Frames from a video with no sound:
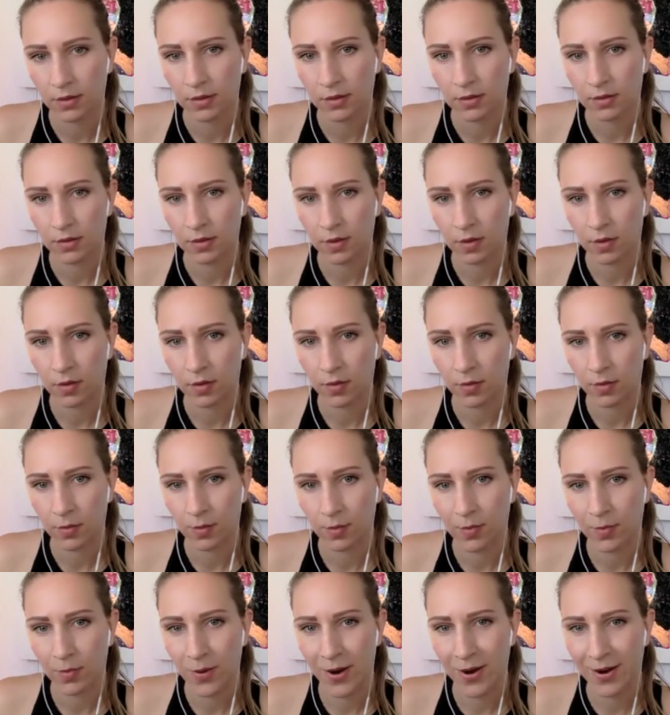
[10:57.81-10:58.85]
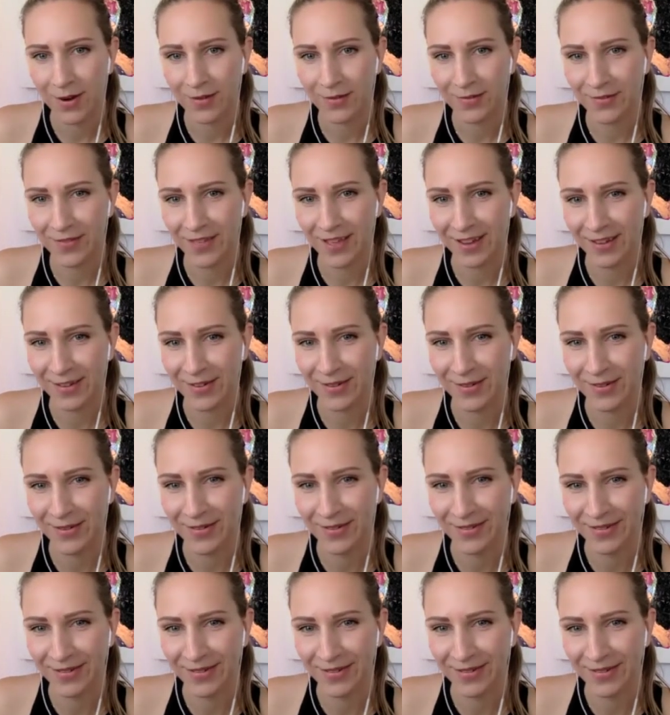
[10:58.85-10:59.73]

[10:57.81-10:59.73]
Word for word: So part of that. Yo,